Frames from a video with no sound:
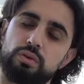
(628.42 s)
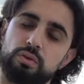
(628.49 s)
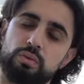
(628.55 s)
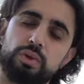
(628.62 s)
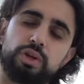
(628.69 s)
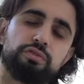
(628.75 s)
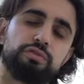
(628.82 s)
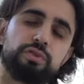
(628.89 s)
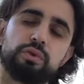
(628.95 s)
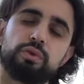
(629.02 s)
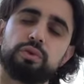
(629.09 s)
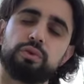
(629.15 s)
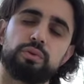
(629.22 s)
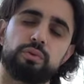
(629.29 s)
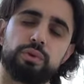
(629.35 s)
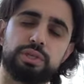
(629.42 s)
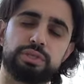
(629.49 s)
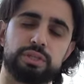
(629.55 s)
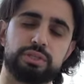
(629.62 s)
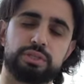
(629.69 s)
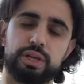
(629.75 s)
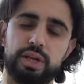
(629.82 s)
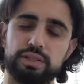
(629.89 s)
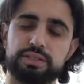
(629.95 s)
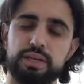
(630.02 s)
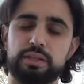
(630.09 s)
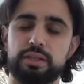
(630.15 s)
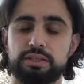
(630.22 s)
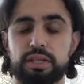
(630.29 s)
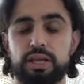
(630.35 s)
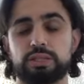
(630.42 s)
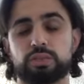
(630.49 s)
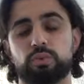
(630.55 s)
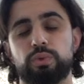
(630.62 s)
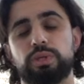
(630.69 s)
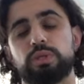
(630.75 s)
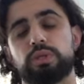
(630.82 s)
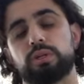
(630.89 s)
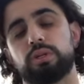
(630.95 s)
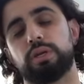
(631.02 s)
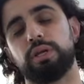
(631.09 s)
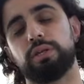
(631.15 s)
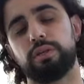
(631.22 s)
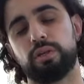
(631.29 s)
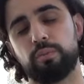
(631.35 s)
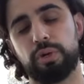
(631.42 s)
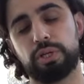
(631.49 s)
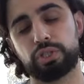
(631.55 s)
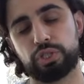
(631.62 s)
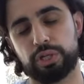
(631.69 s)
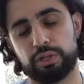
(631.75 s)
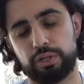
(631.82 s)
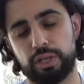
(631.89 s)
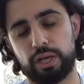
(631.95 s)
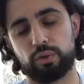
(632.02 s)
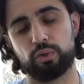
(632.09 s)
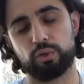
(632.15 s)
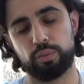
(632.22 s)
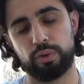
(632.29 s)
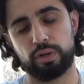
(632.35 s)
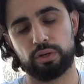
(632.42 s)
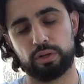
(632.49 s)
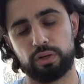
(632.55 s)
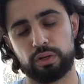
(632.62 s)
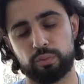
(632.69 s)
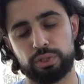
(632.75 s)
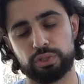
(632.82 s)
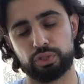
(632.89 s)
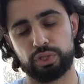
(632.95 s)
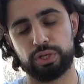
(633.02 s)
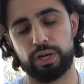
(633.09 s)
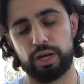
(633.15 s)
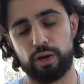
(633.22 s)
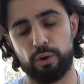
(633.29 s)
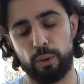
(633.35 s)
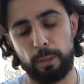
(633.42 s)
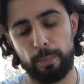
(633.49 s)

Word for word: One of the reasons that I said this last week, and I didn't mention it in that khutbah, and I'll mention it now,